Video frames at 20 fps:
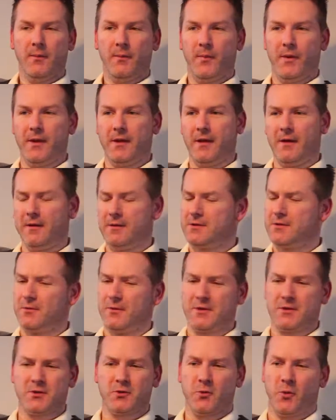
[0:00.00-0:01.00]
But do you
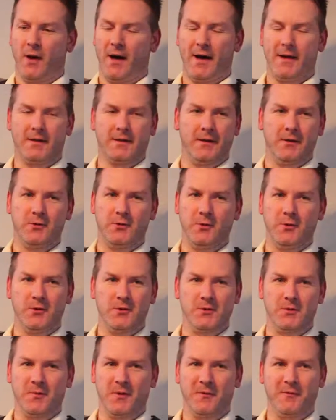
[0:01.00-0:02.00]
know, it's so hard to
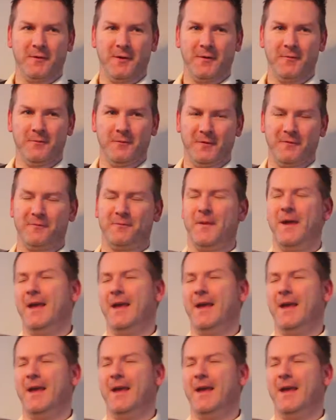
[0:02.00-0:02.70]
choose my favourite.